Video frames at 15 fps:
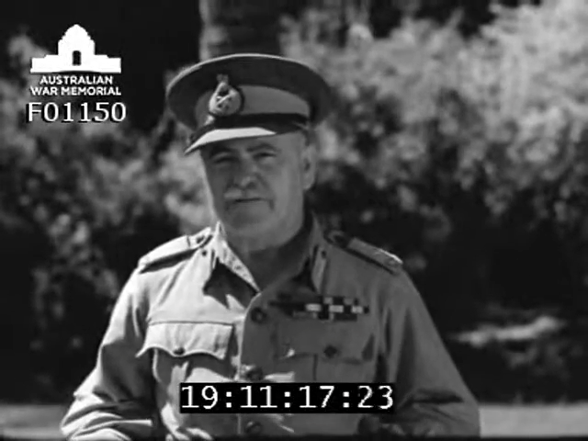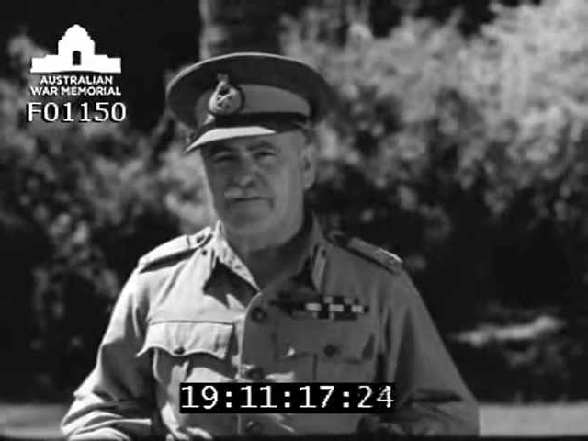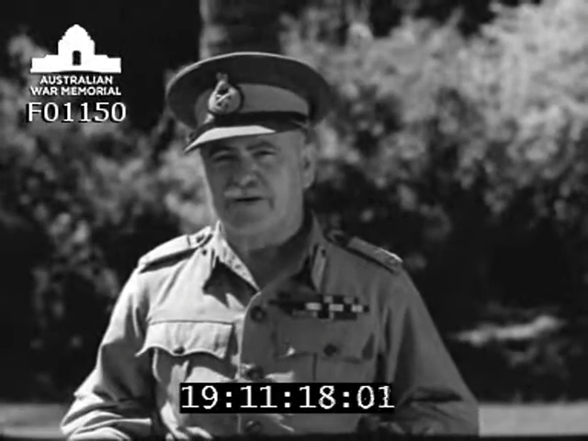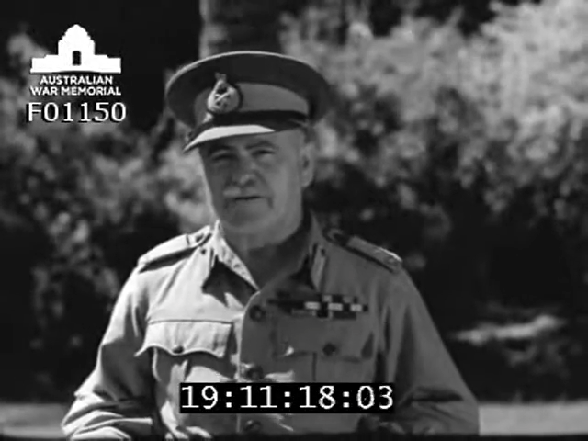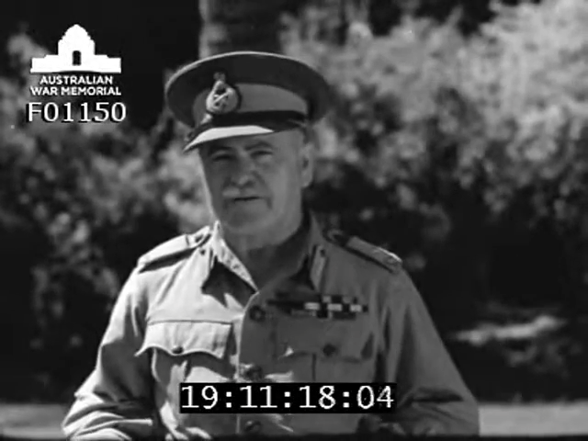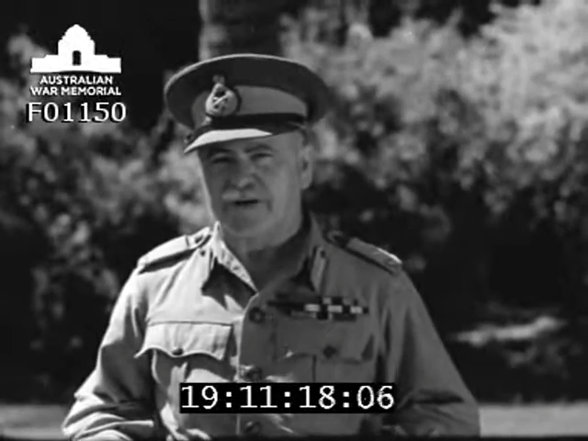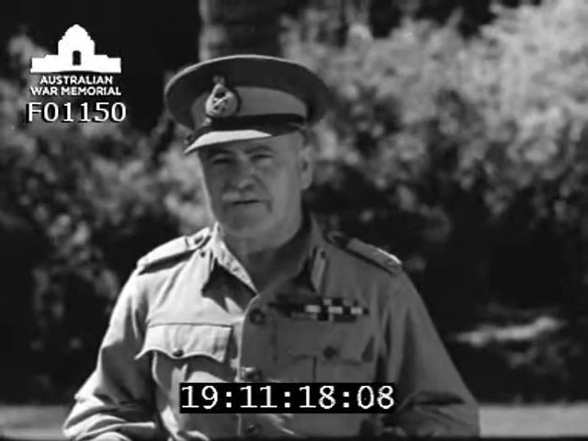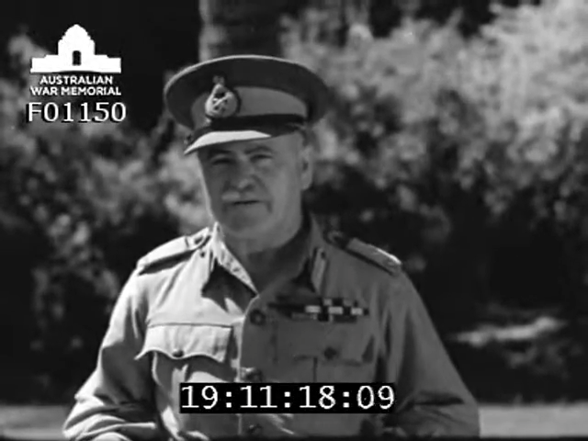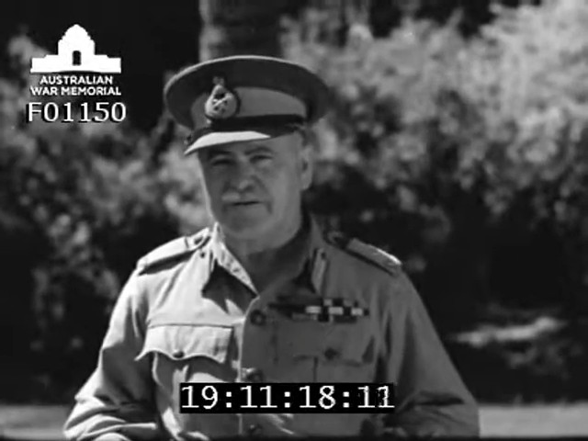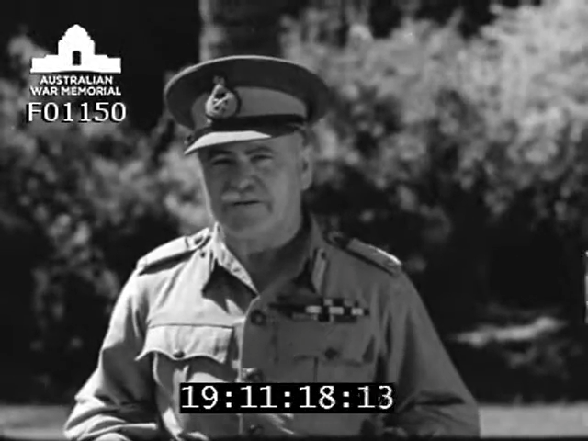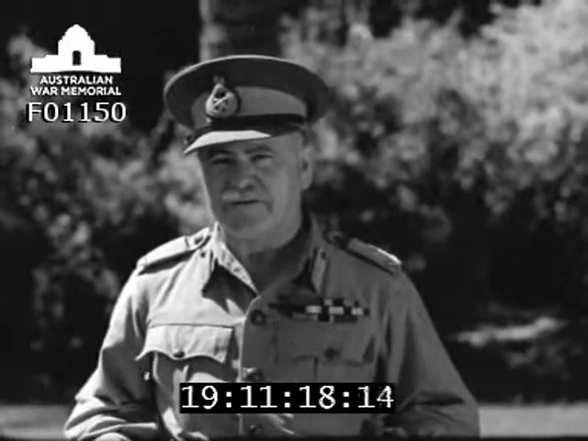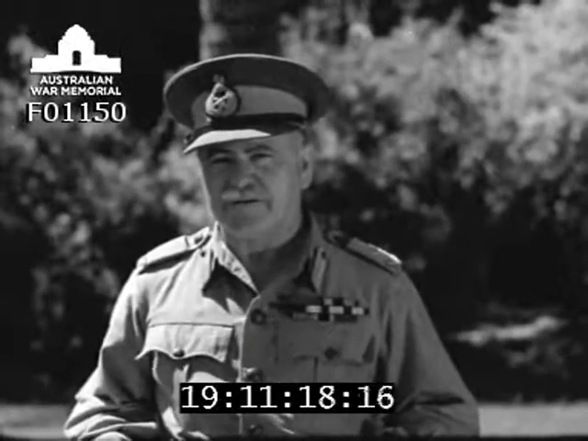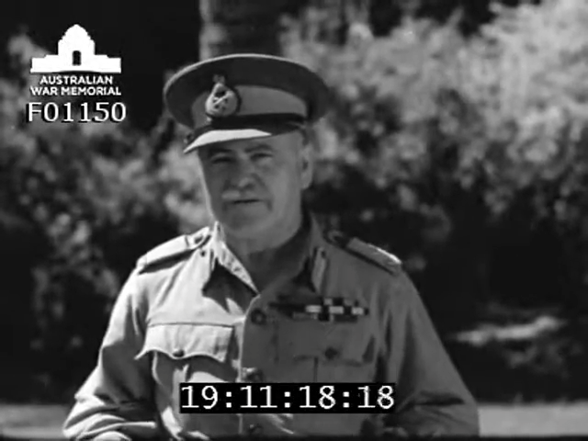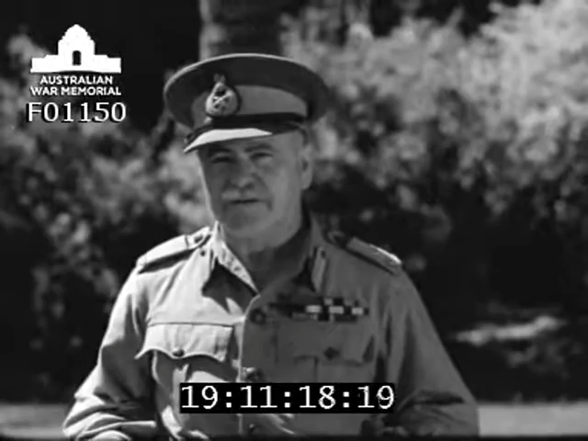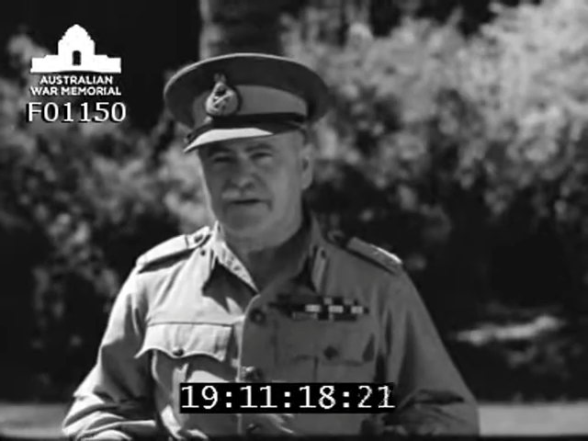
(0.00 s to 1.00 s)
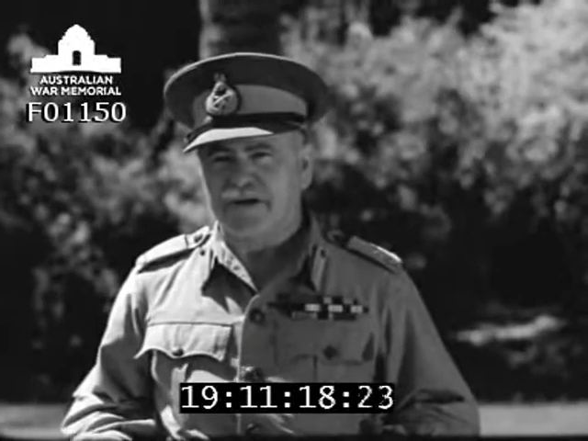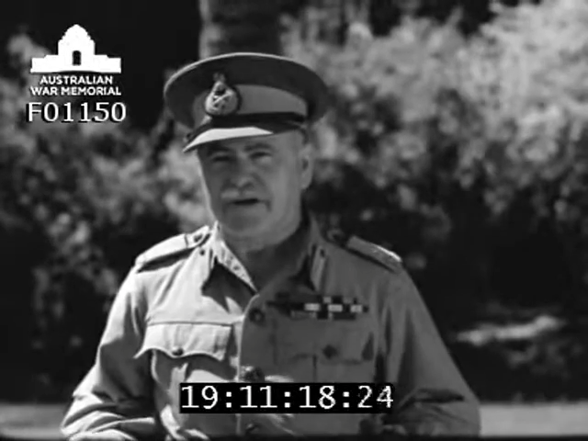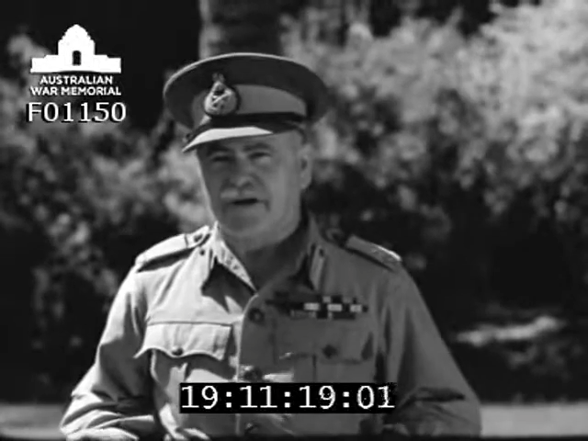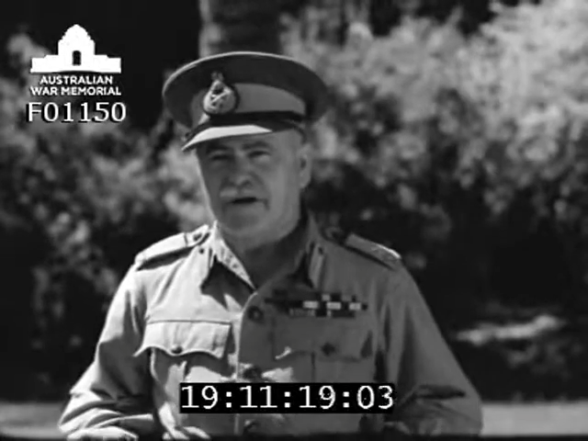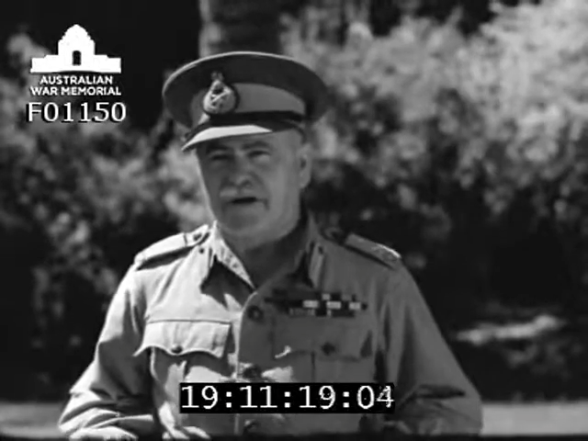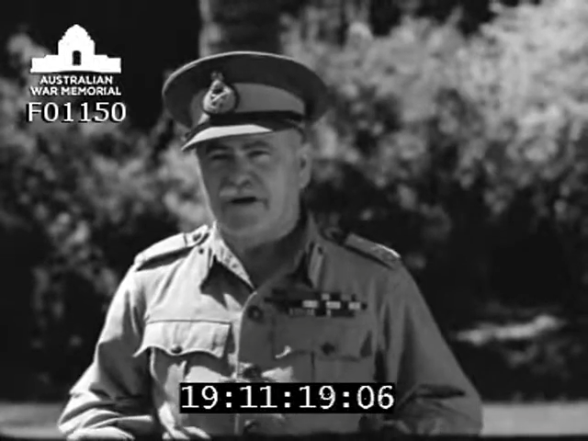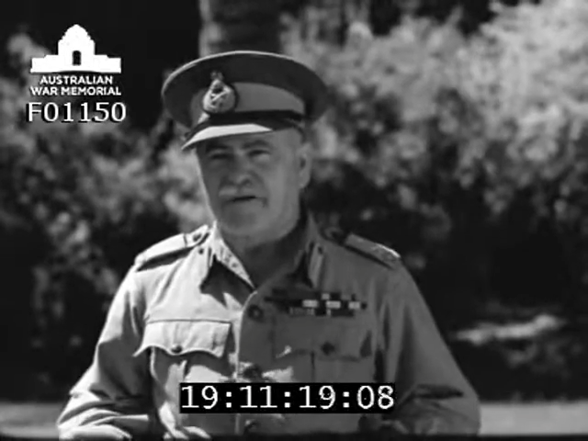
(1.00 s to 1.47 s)
of aggression,
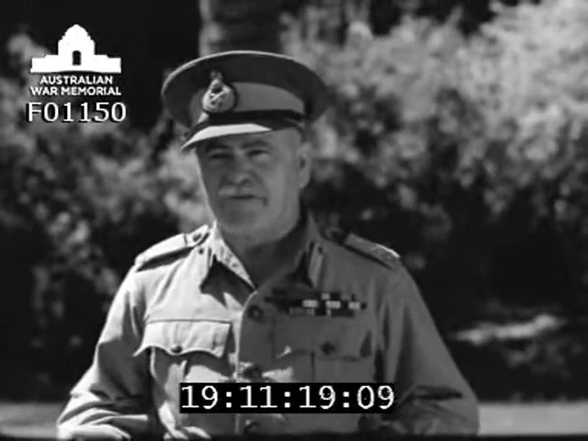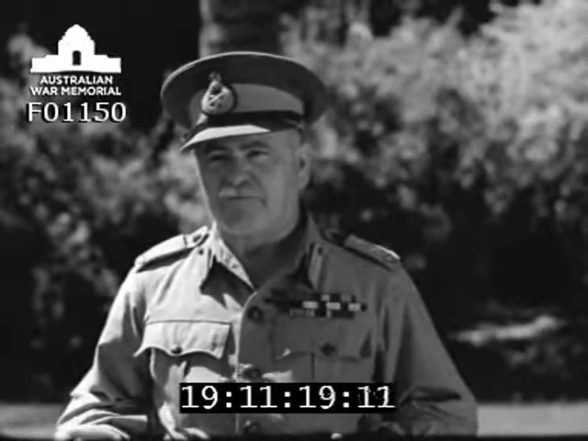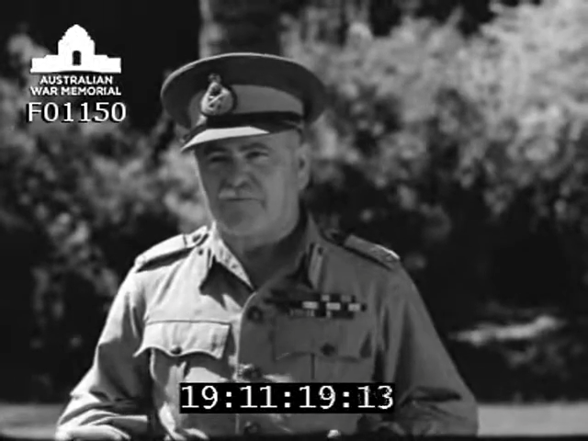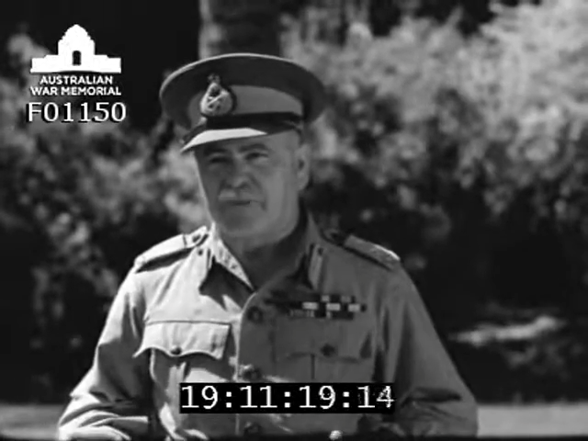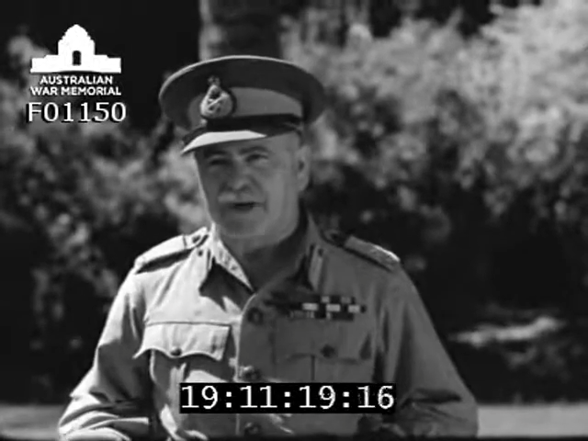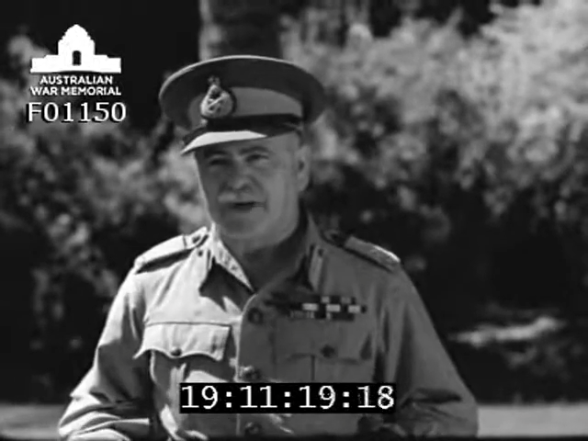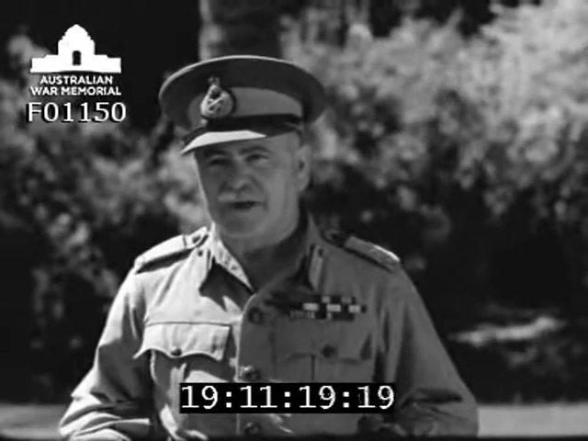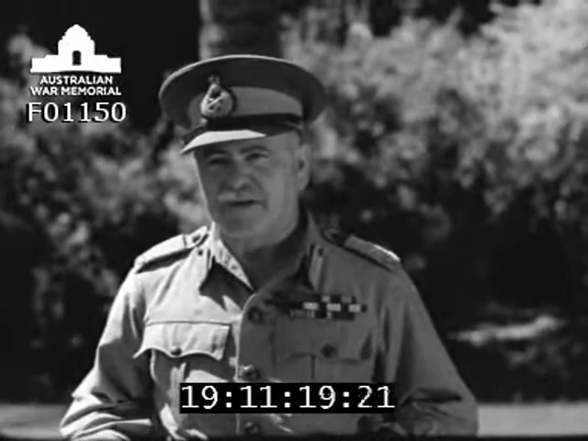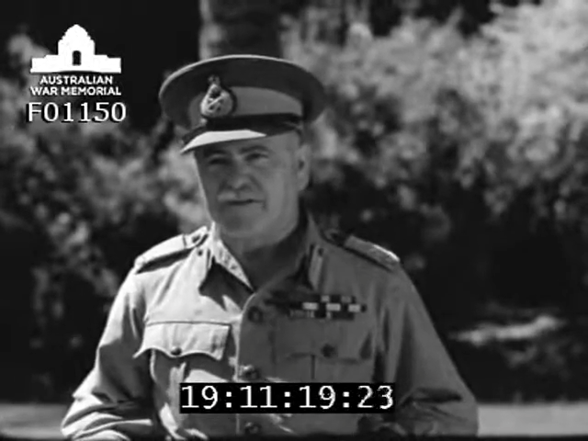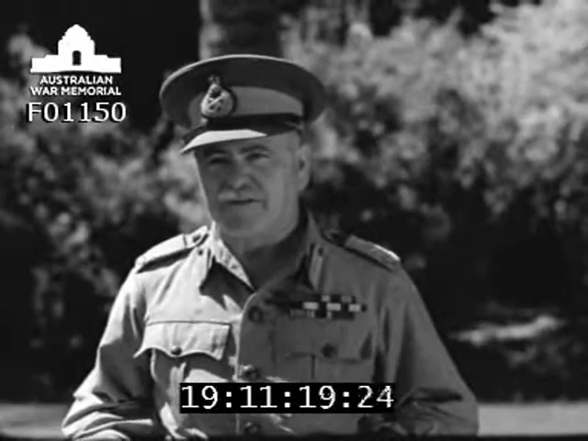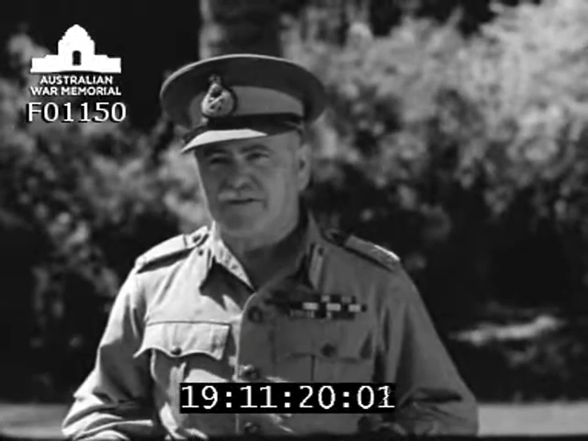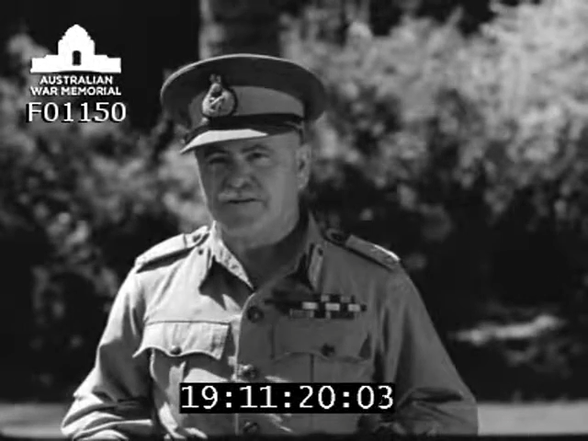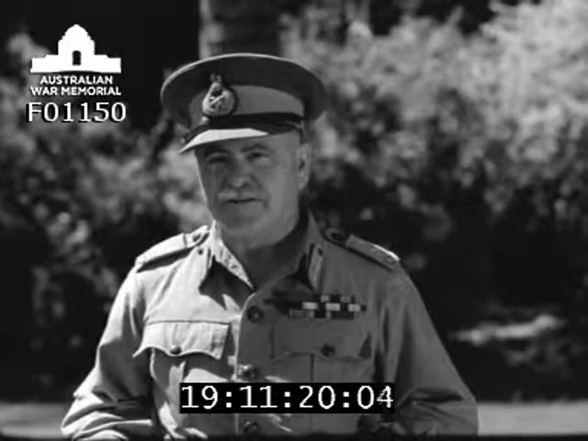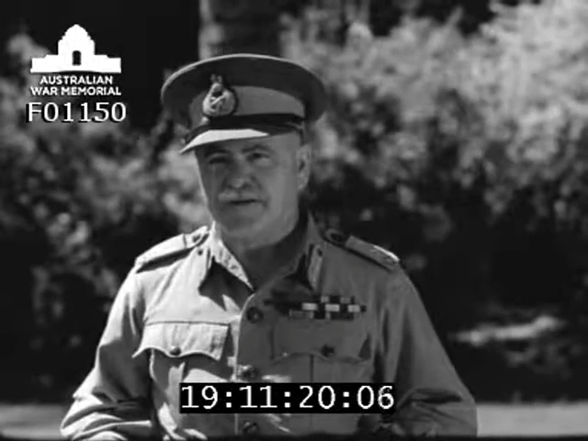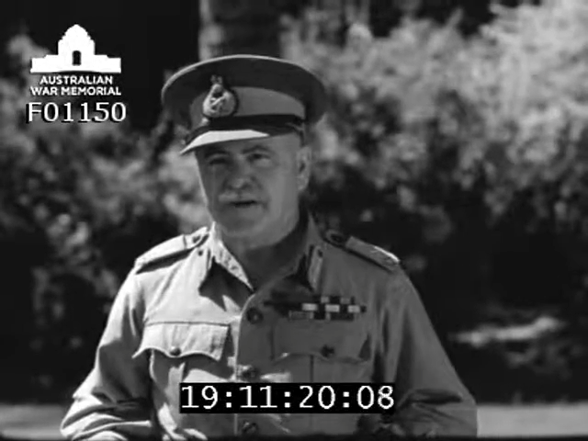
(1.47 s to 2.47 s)
of pillage,